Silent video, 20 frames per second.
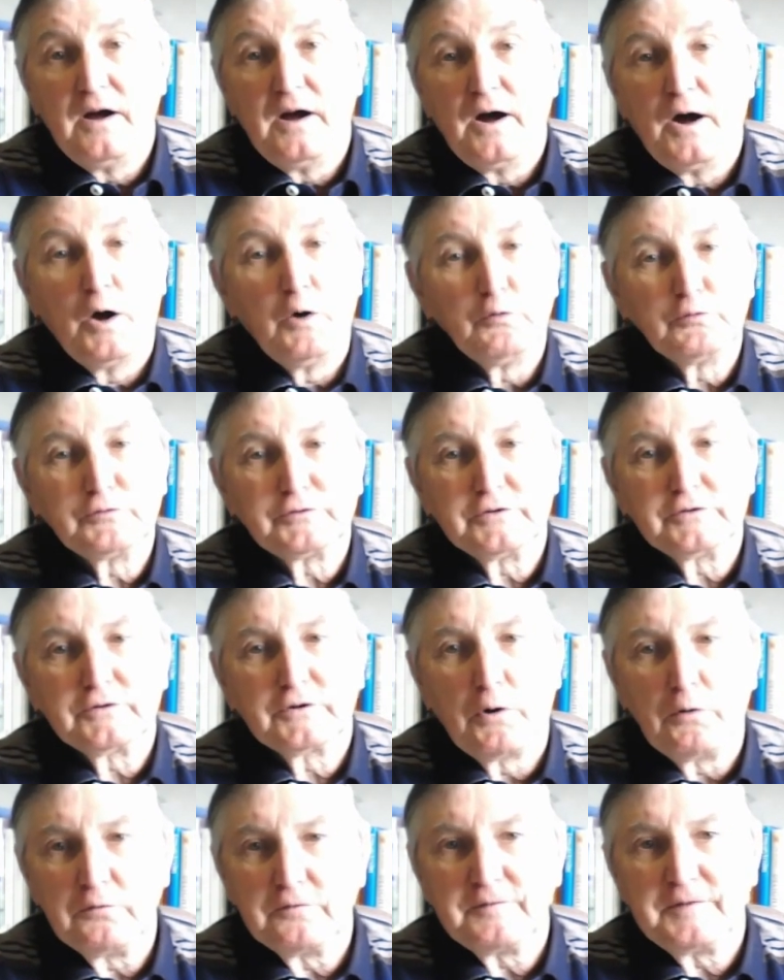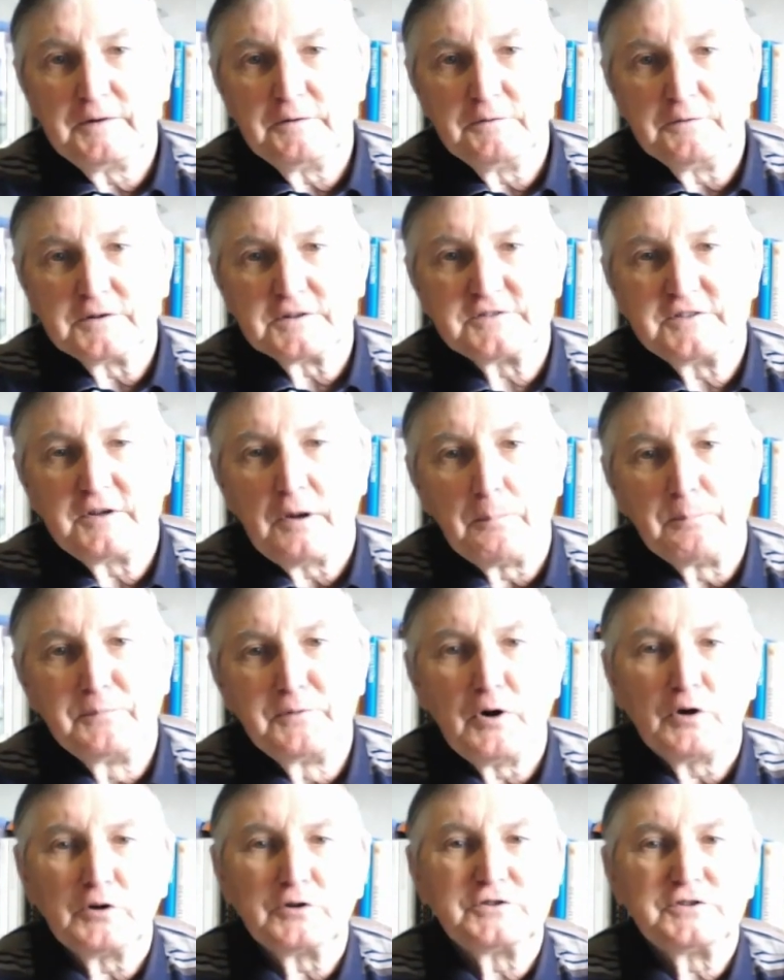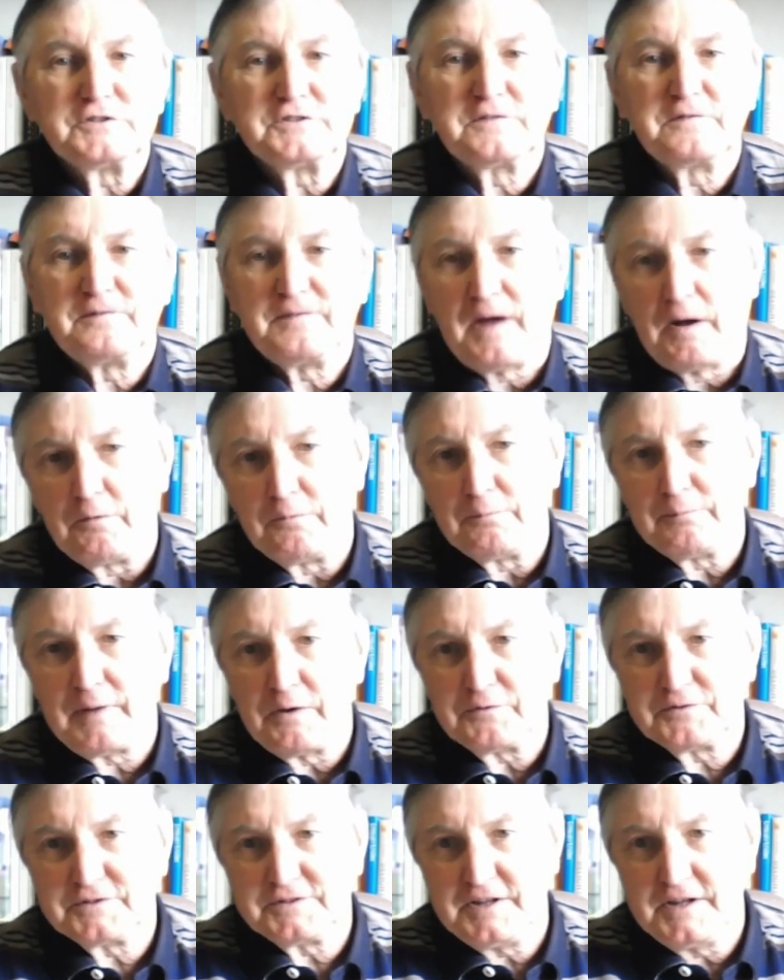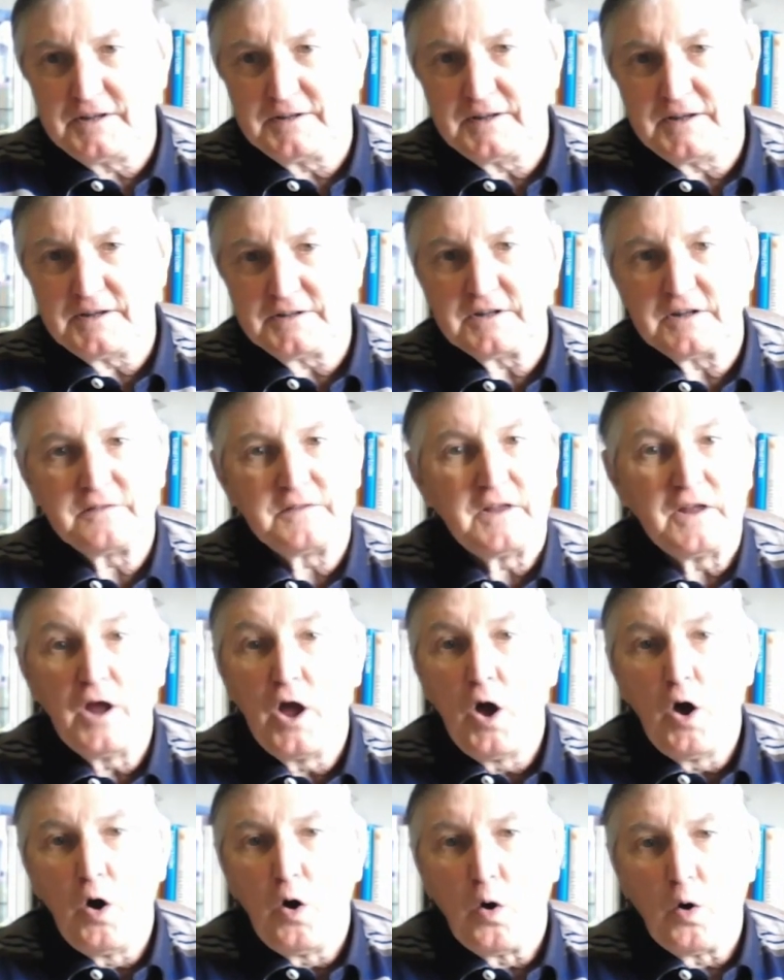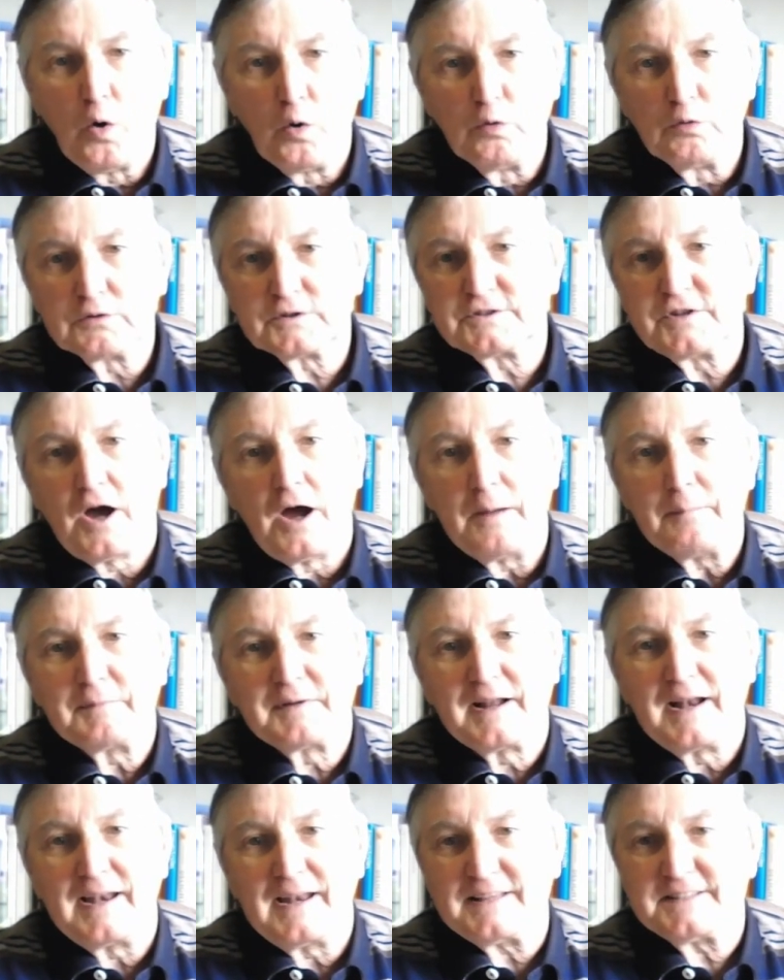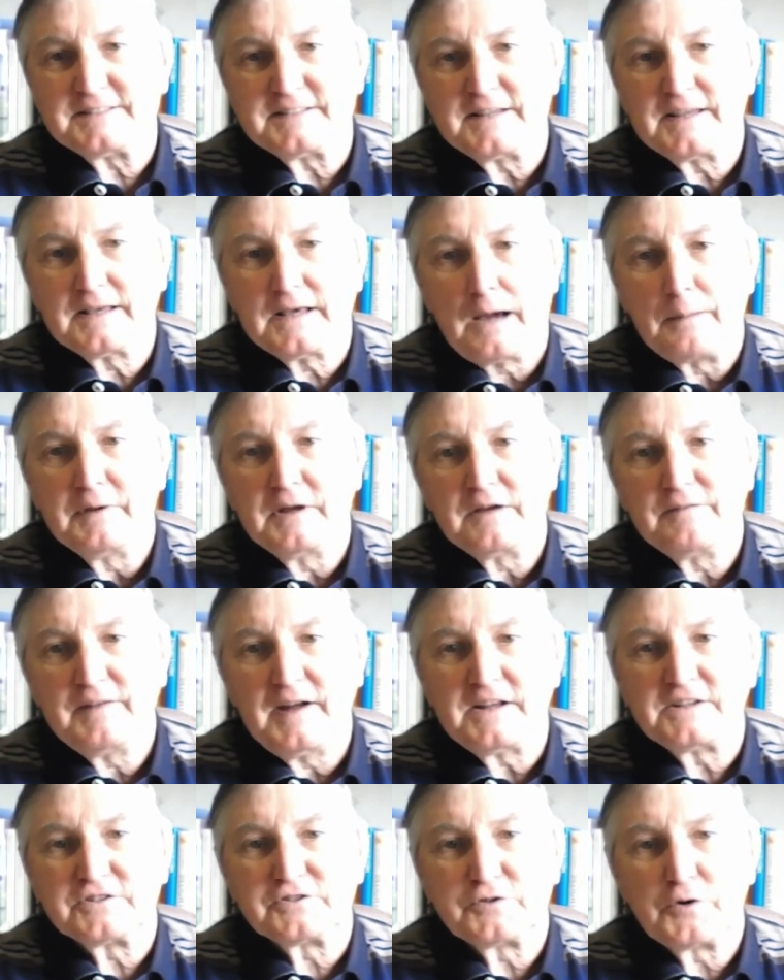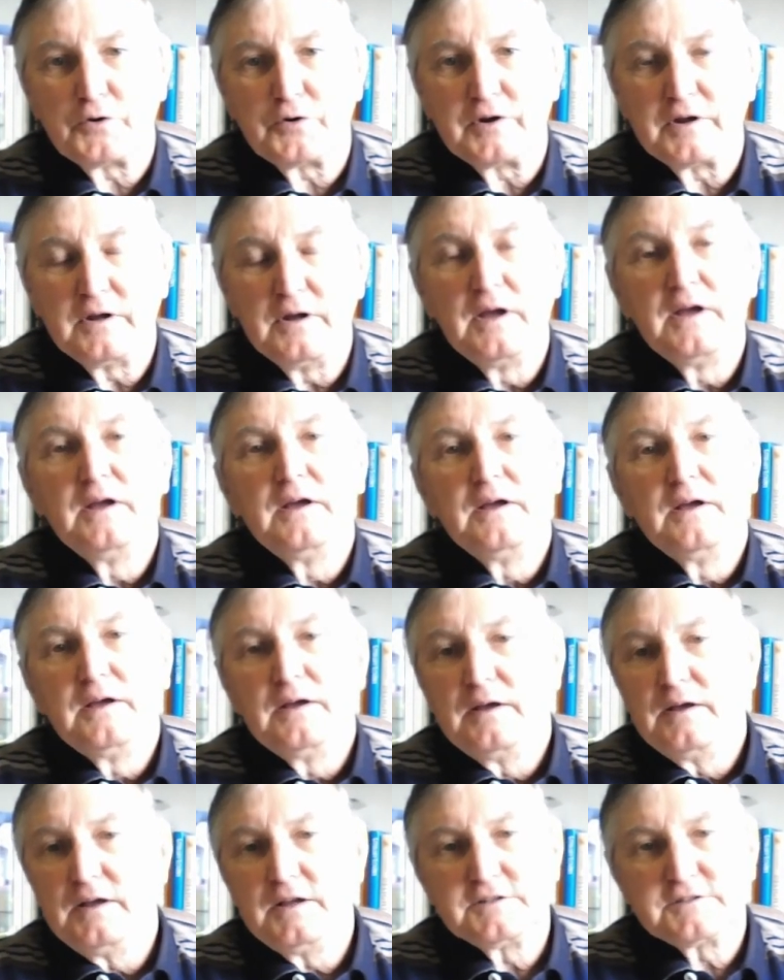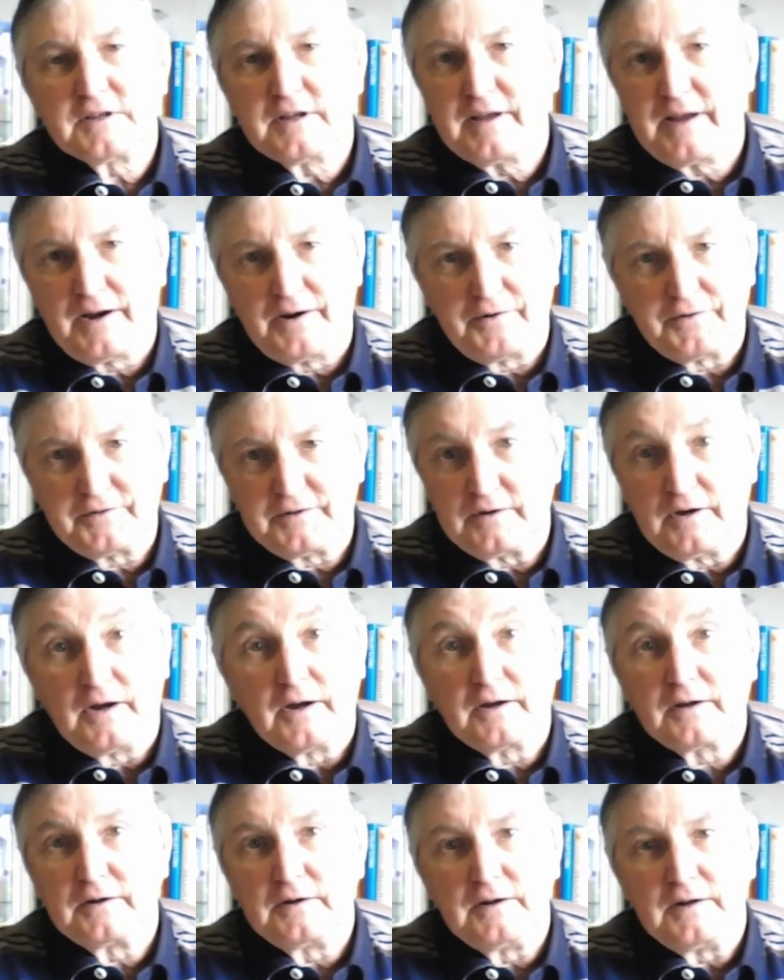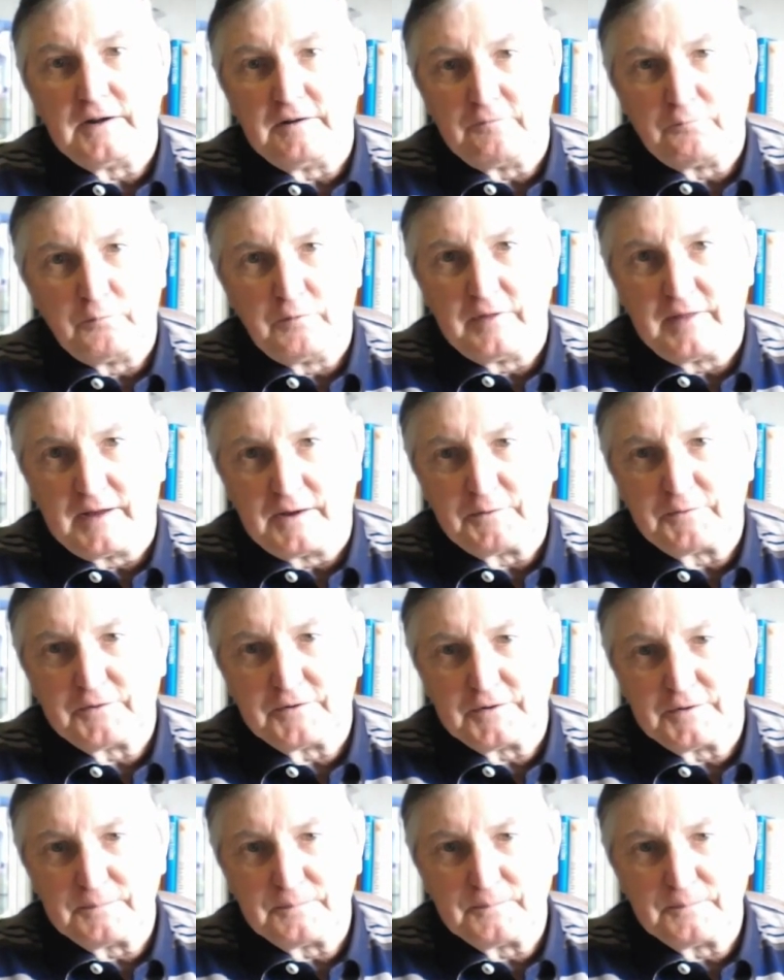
Holden Caulfield as the obnoxious, foul-mouthed teenager in the all-time classic coming-of-age story is a character I can live without.